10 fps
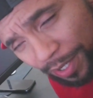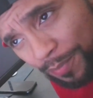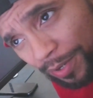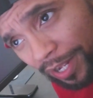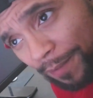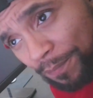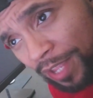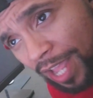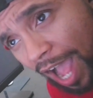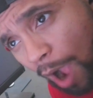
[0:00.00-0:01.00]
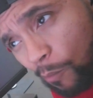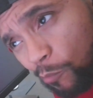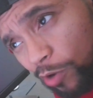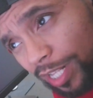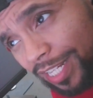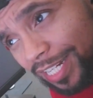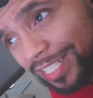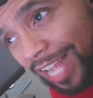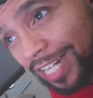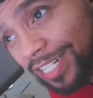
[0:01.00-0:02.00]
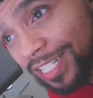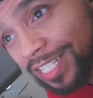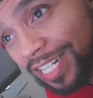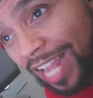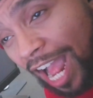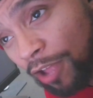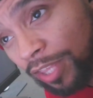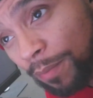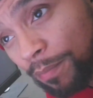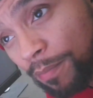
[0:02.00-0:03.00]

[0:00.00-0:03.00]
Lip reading: but I'm really excited to see how they,